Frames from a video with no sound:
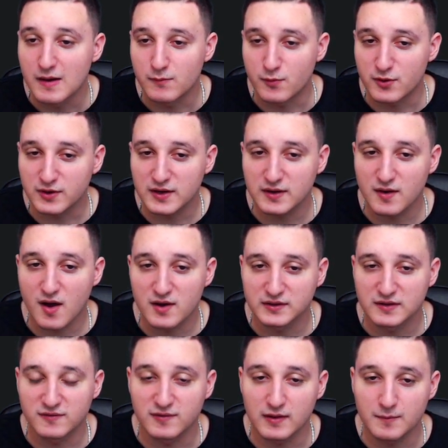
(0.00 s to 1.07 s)
working on
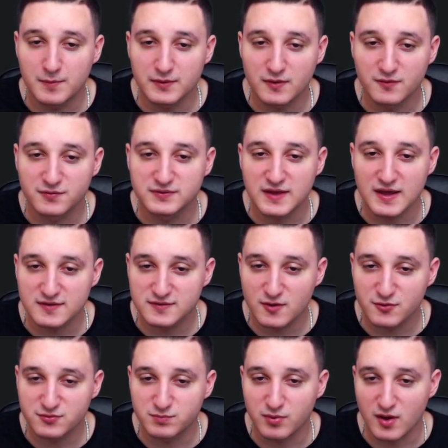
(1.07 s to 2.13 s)
the development of
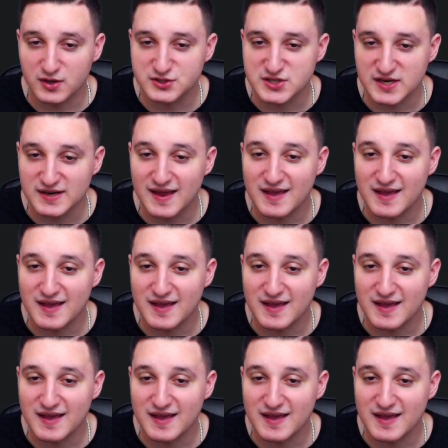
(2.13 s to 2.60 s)
Tezos blockchain